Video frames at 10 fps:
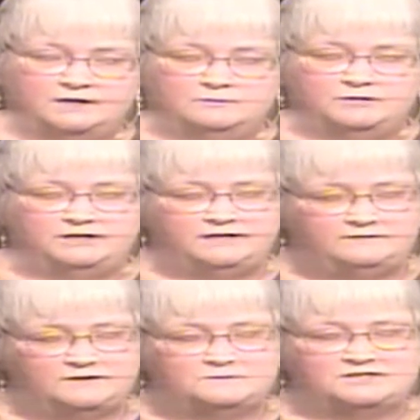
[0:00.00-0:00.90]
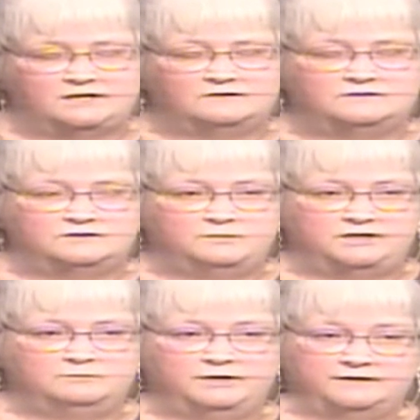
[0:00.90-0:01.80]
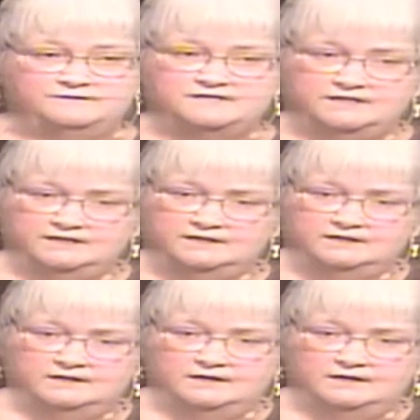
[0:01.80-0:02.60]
believe themselves to be above sin